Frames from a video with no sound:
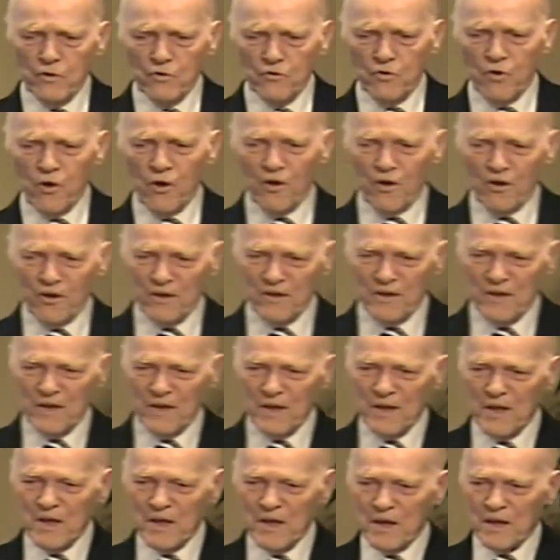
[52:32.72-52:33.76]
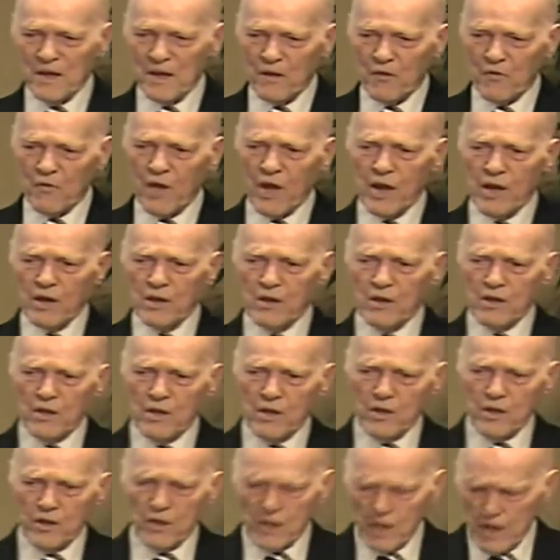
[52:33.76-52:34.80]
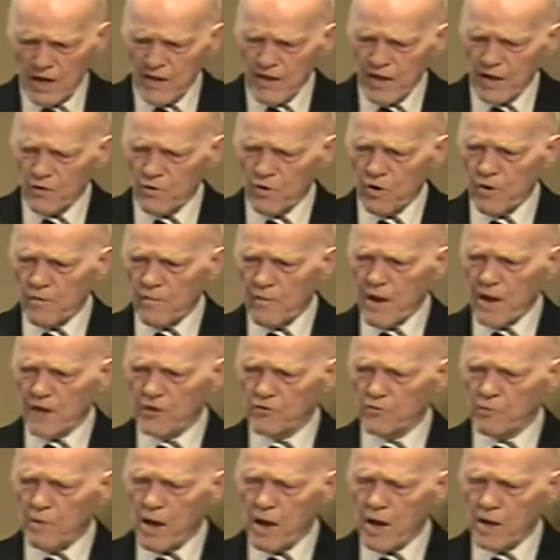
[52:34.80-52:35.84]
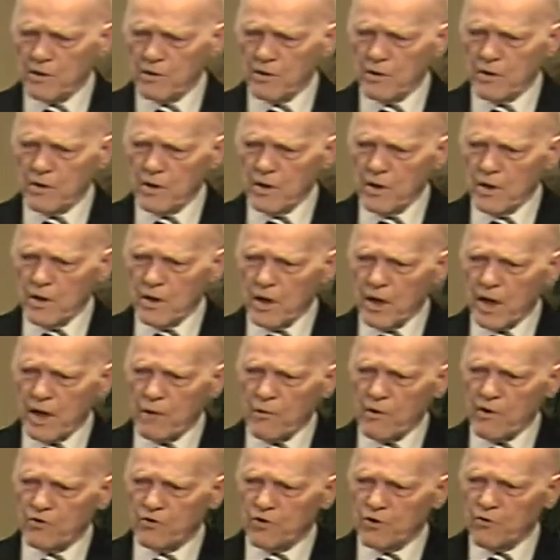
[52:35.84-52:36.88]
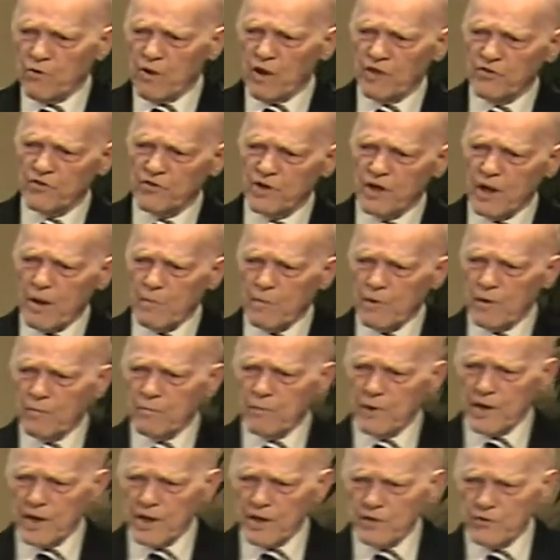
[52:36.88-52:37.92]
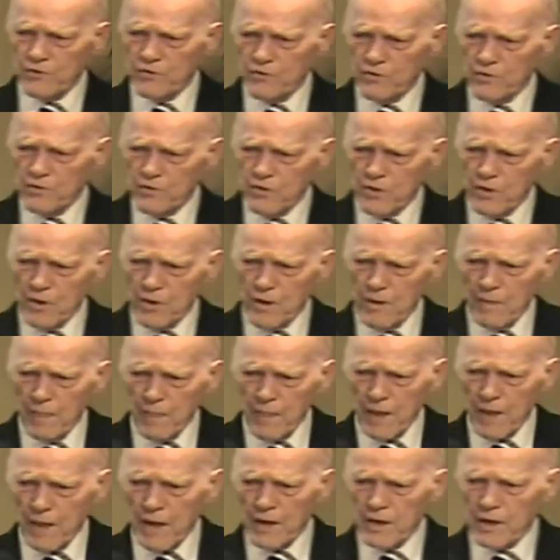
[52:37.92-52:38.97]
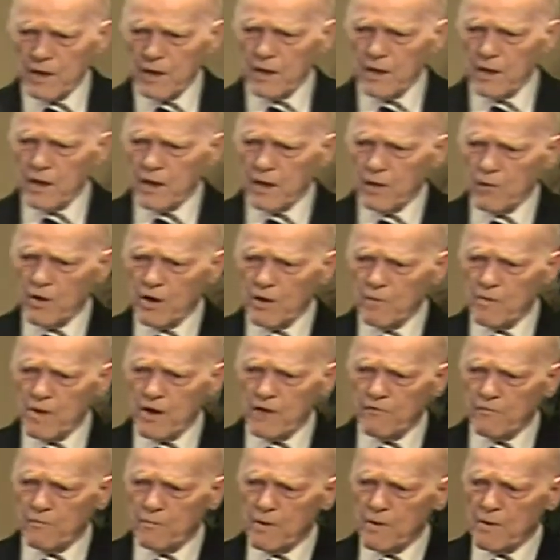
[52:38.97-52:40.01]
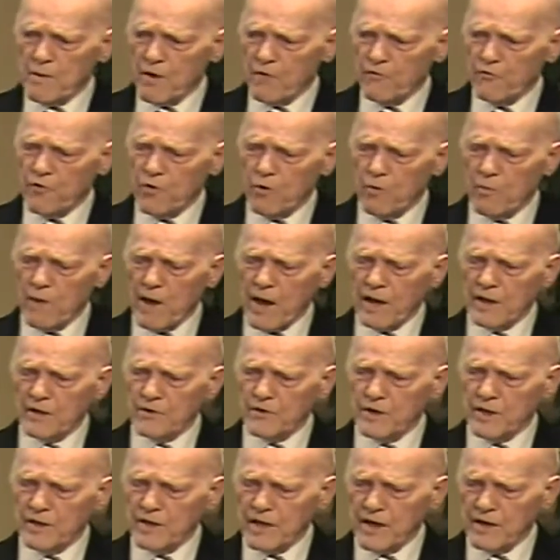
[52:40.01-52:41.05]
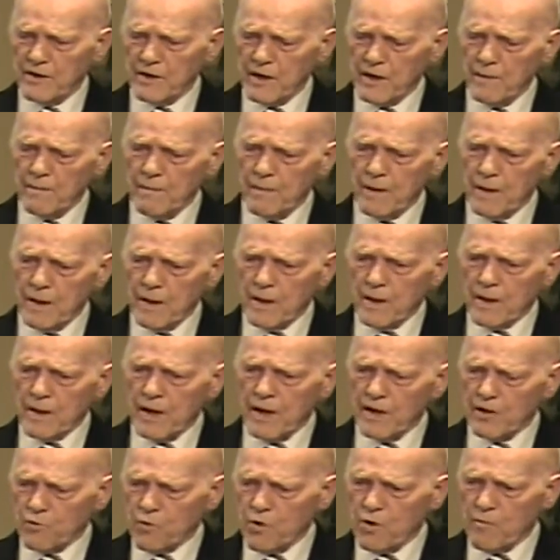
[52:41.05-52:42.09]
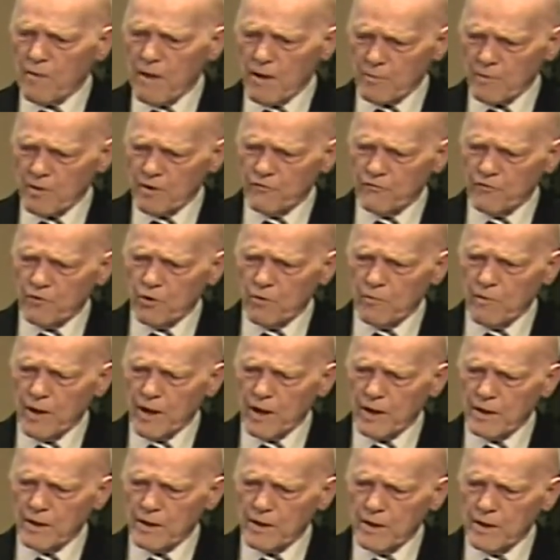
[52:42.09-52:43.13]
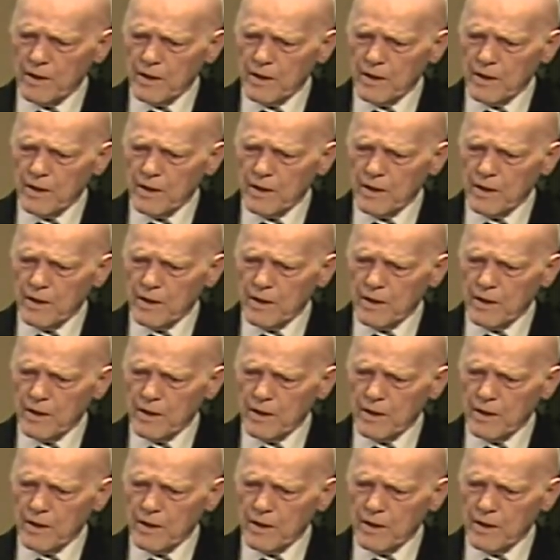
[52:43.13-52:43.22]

So, and then get in that quarterback spot. And I want you to run us a couple of plays. And they want to be a, maybe a fullback, see, at that time. Not a quarterback, but a fullback.